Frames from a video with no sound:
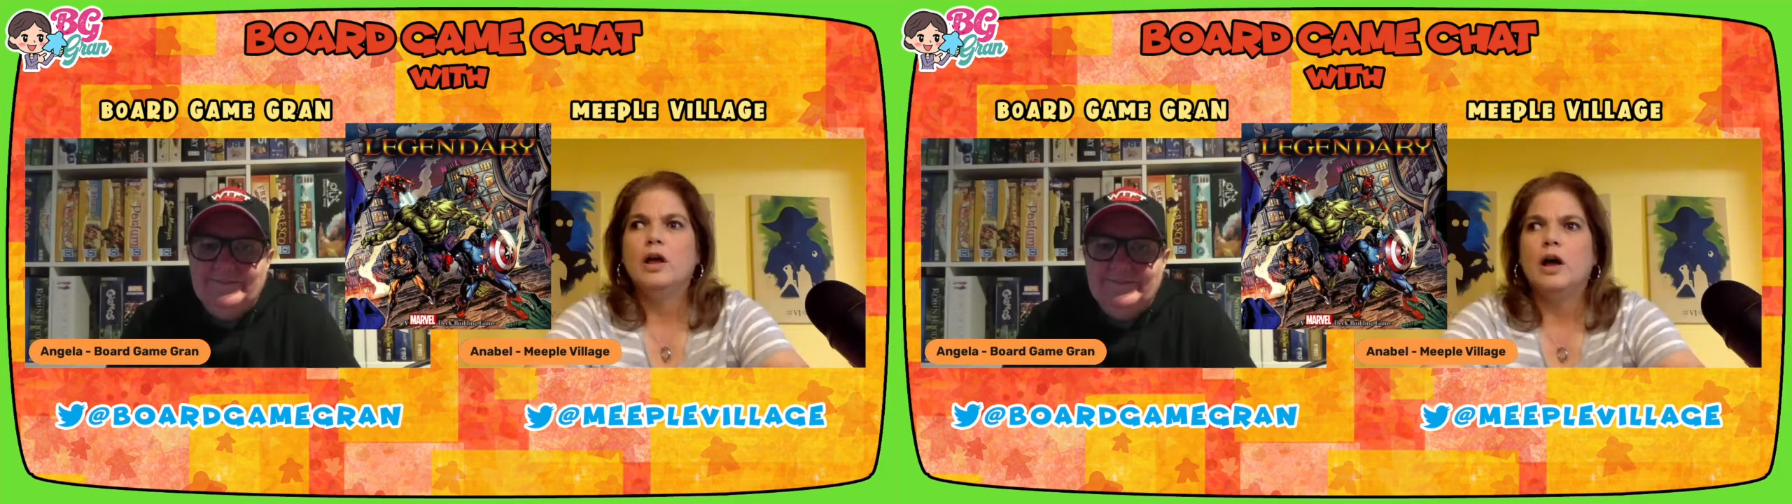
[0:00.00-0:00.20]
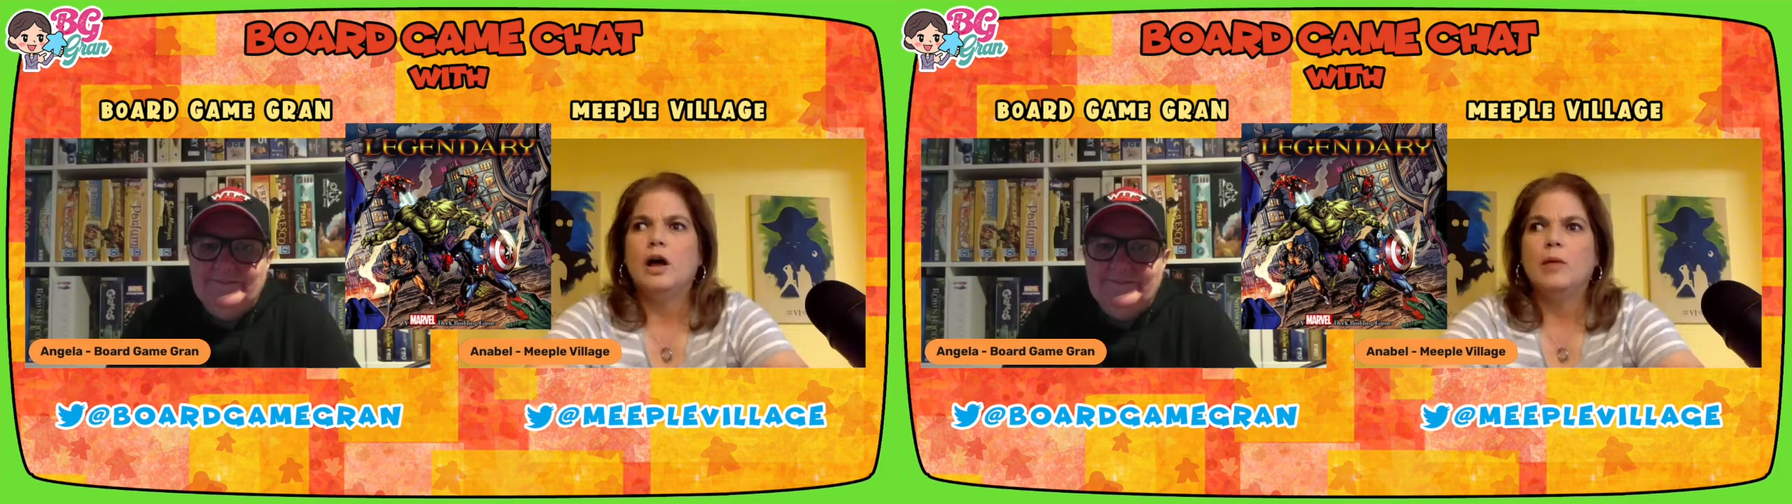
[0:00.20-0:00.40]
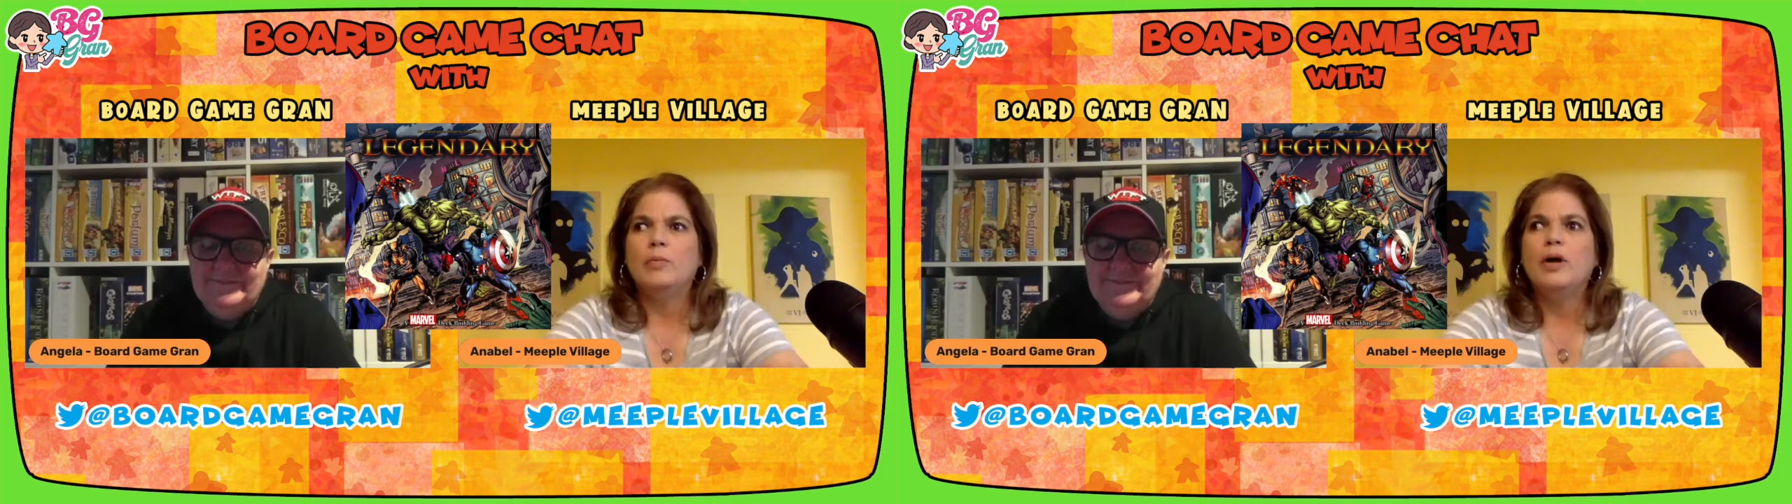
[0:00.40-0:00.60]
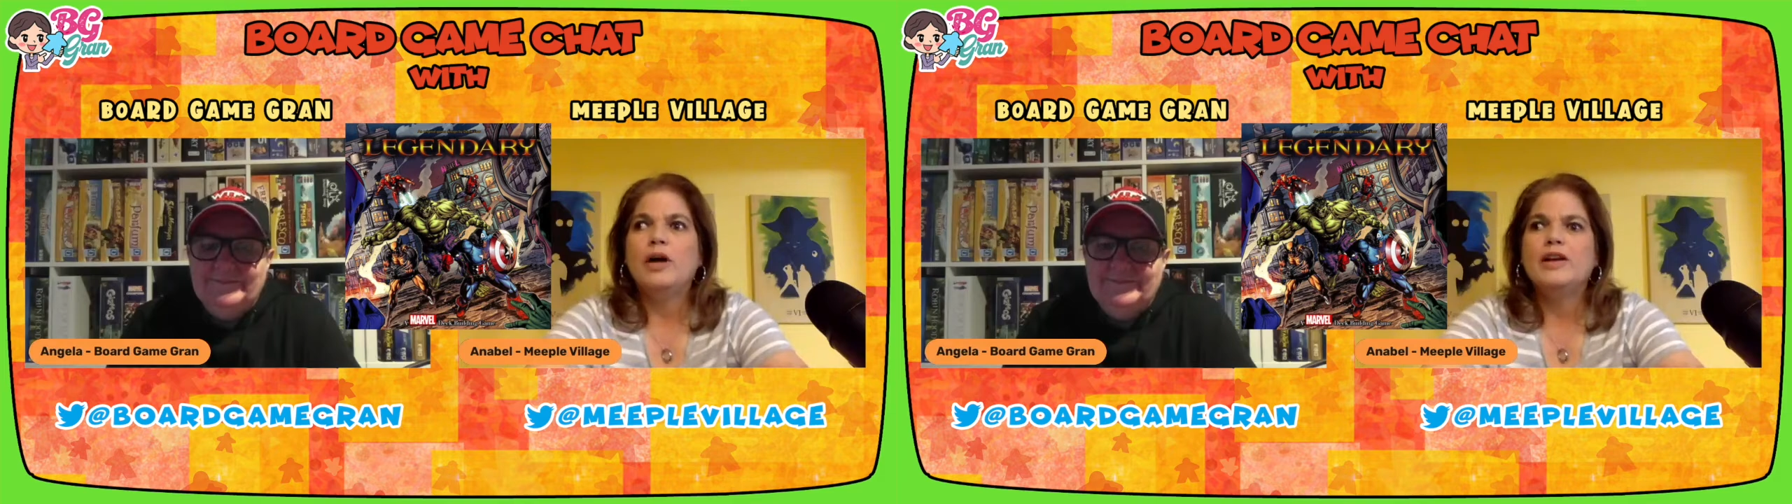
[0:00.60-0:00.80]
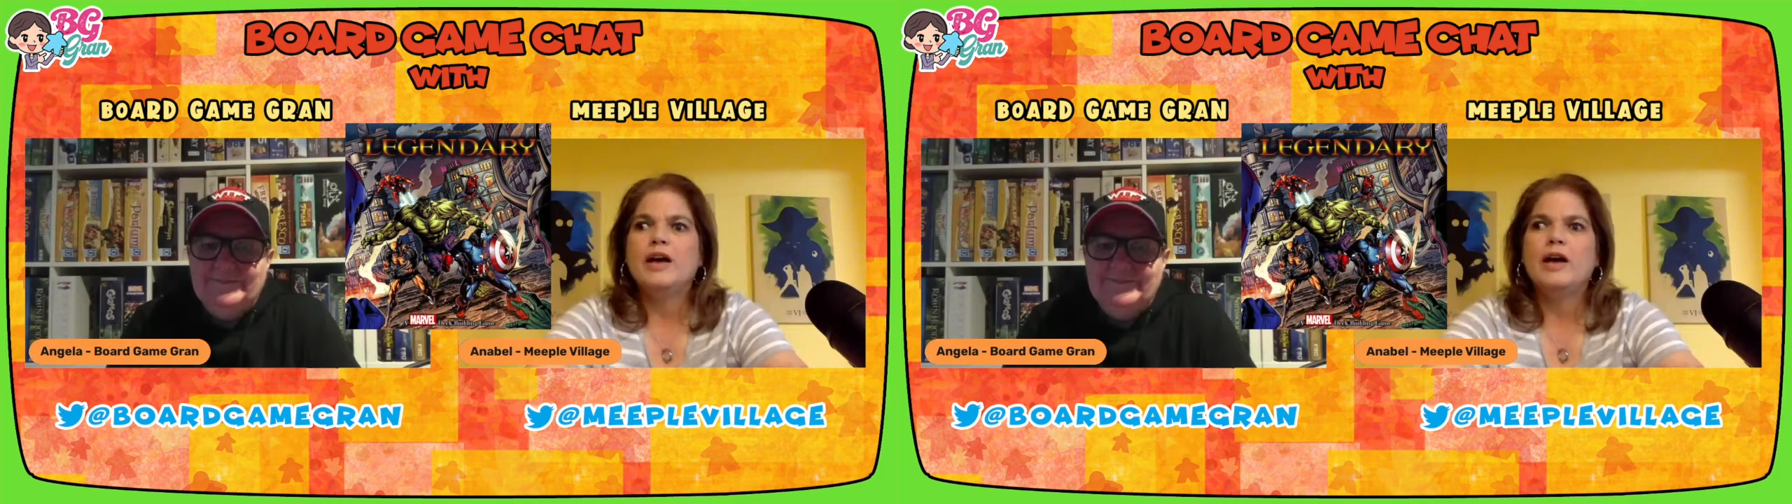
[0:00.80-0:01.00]

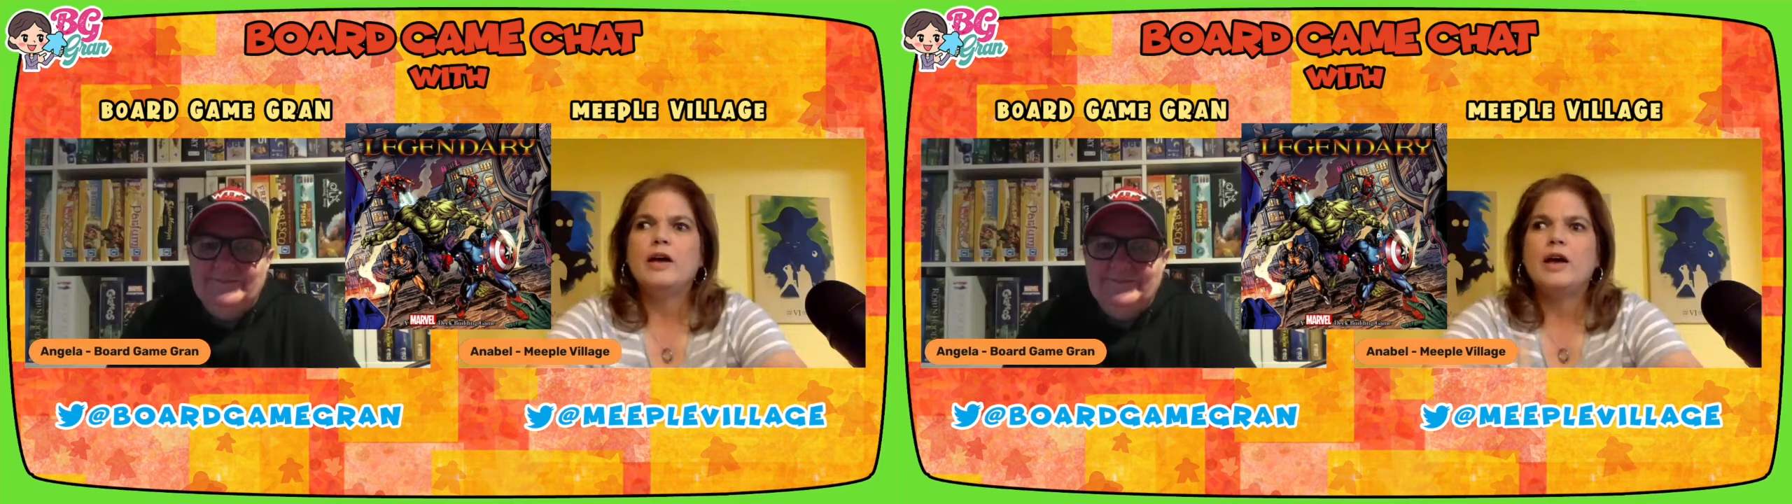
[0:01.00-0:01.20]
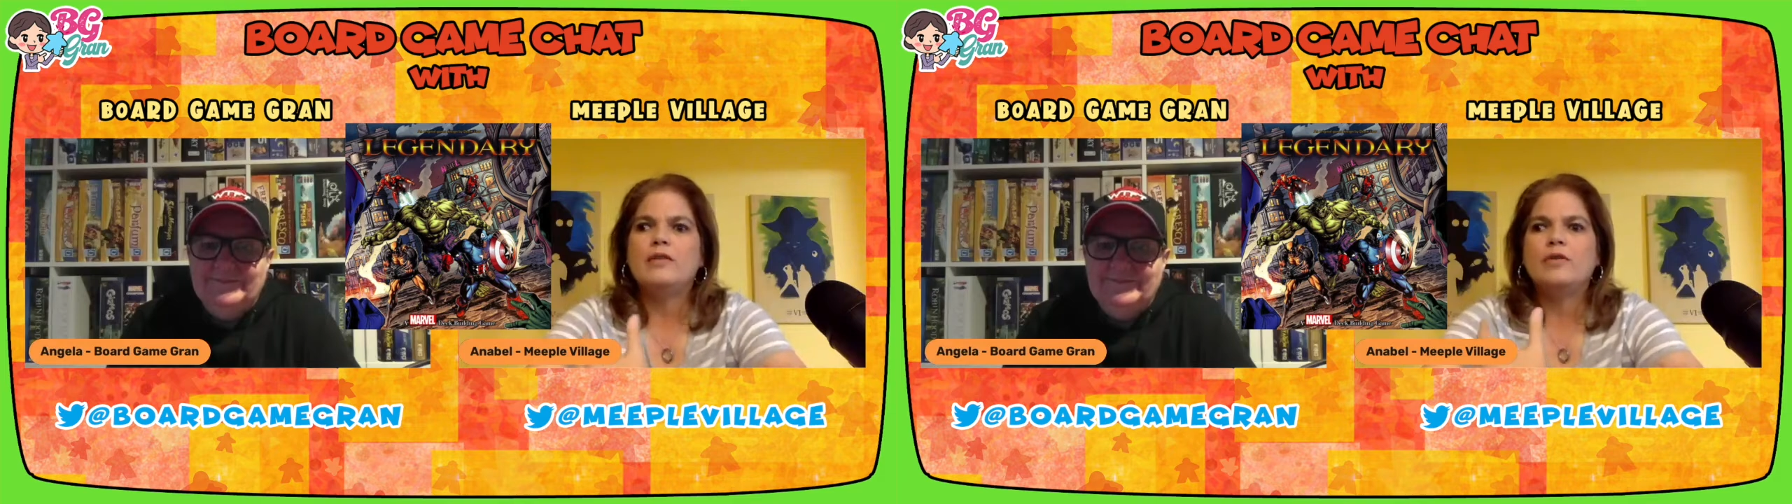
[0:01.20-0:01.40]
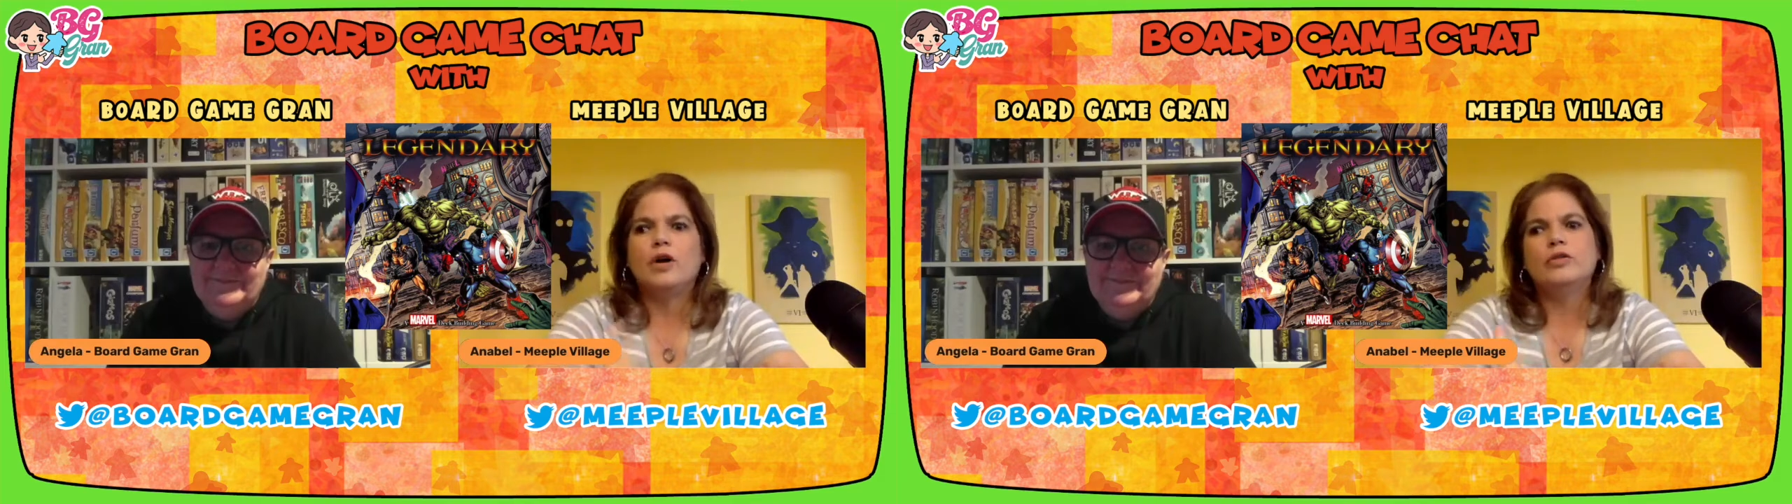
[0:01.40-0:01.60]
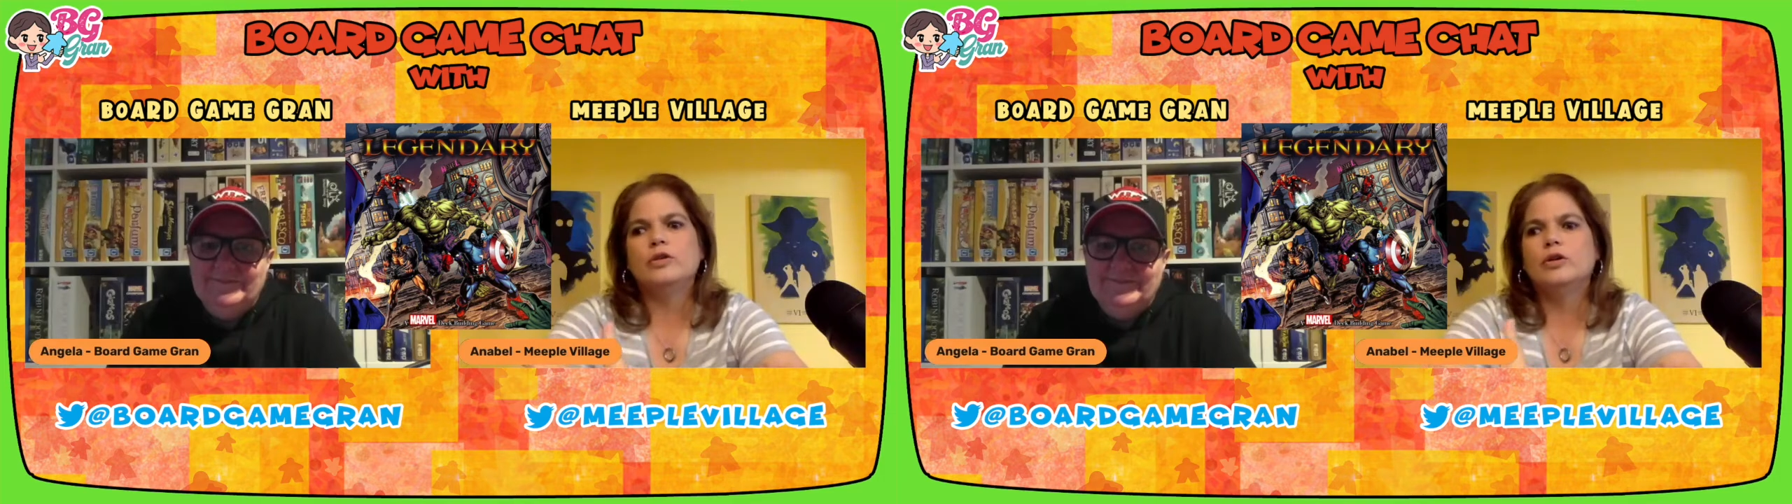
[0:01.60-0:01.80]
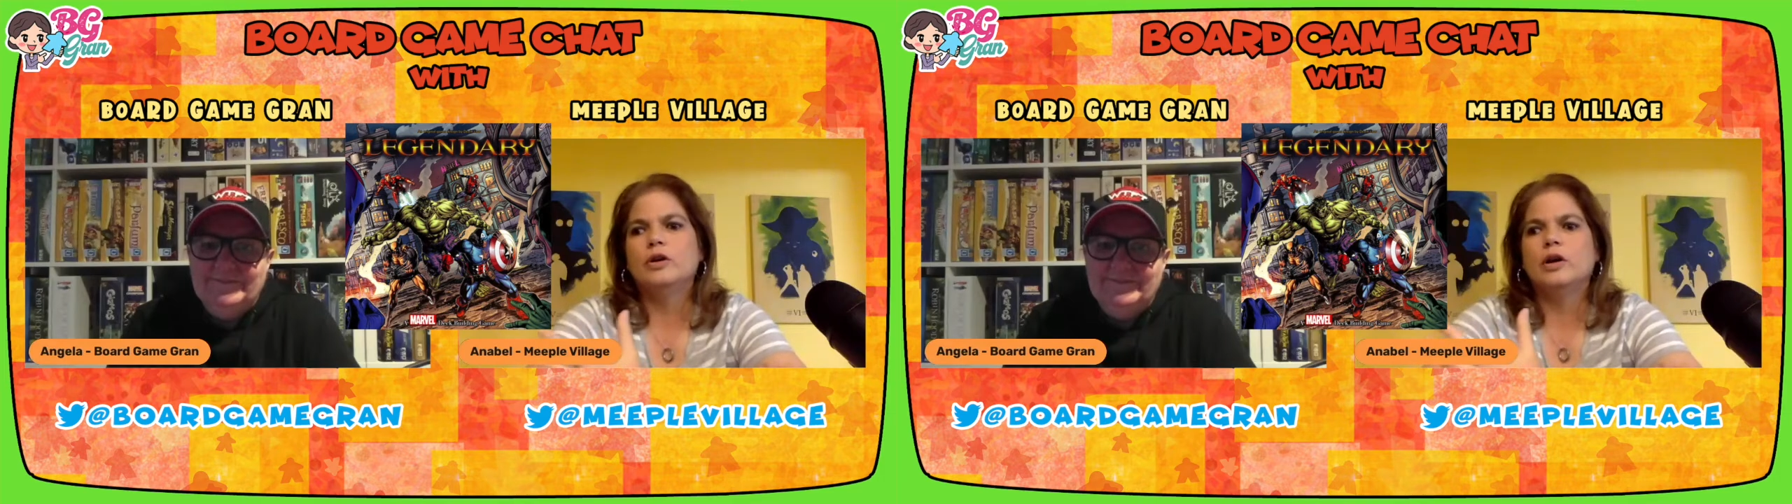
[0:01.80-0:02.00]
But I have
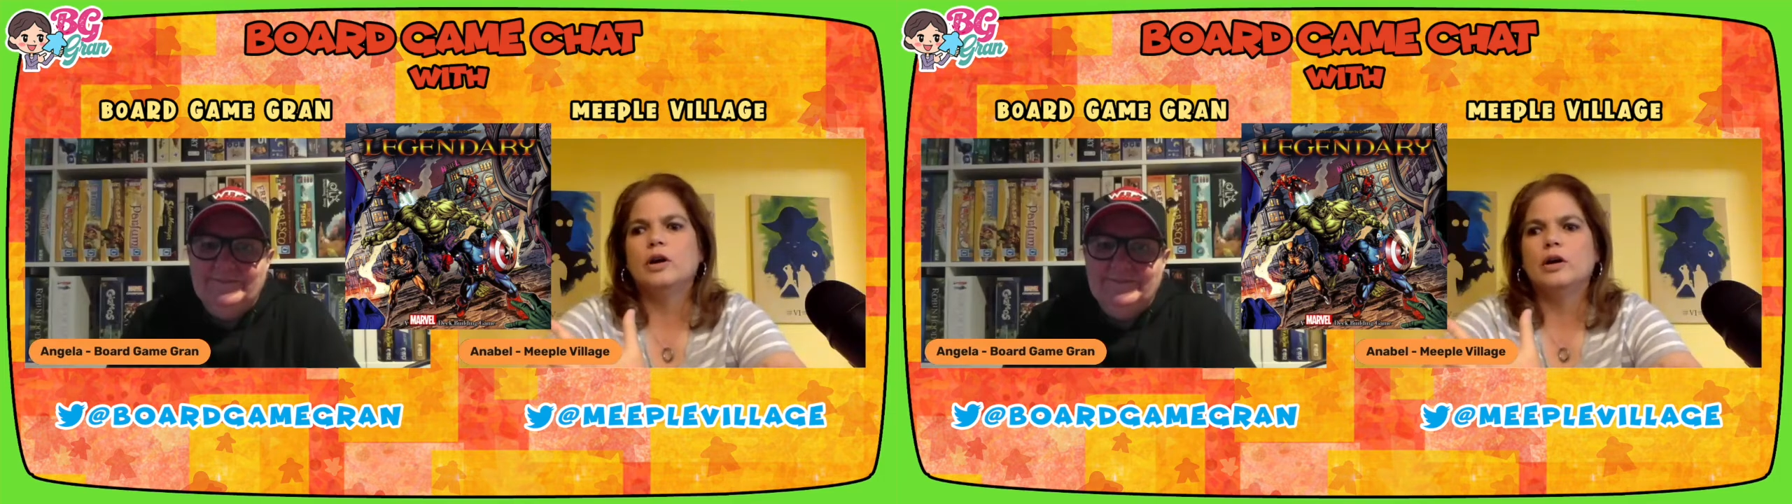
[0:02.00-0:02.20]
other